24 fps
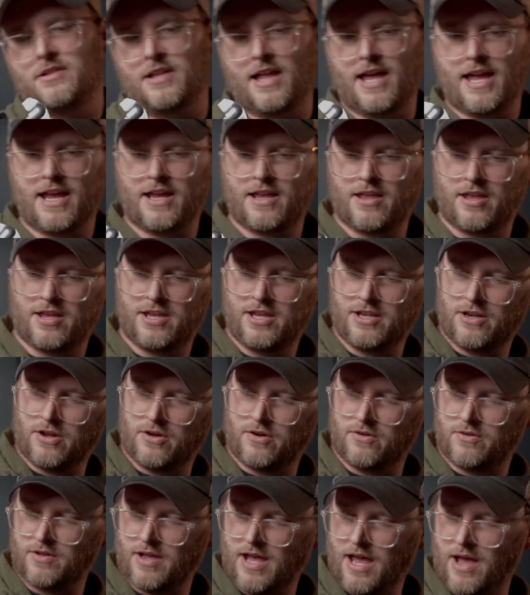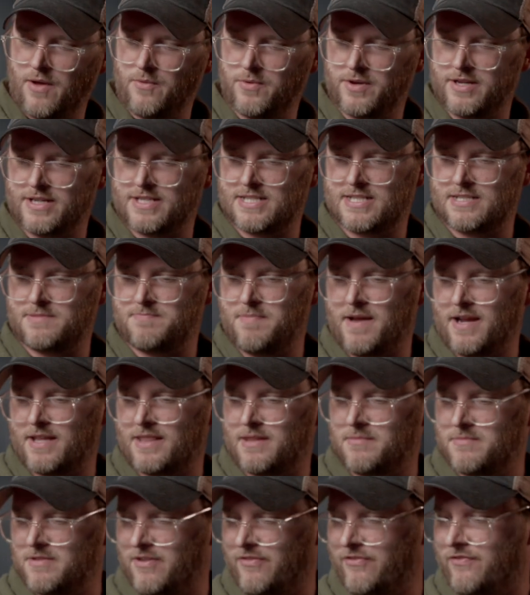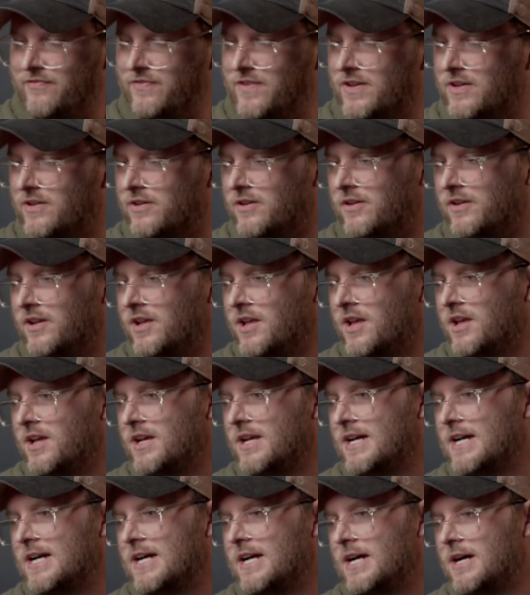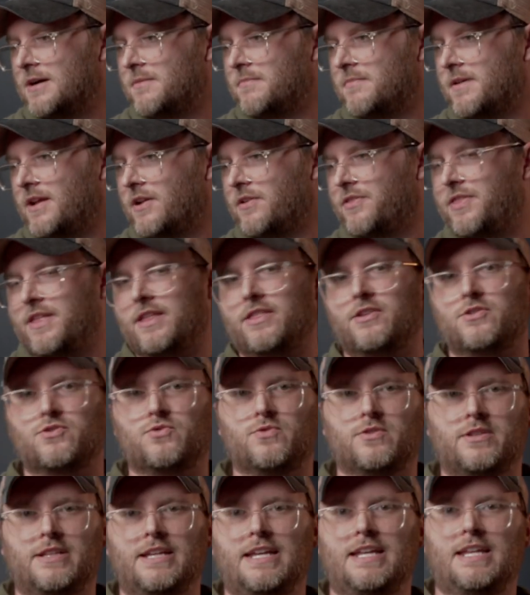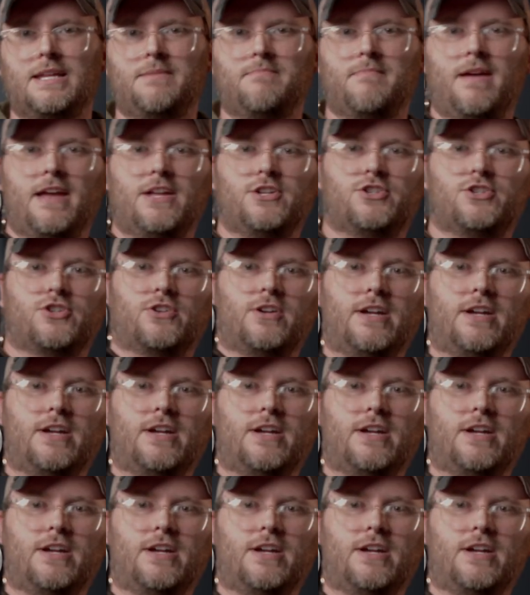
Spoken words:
like, you know, I would expect them to feel. I don't think there's really any major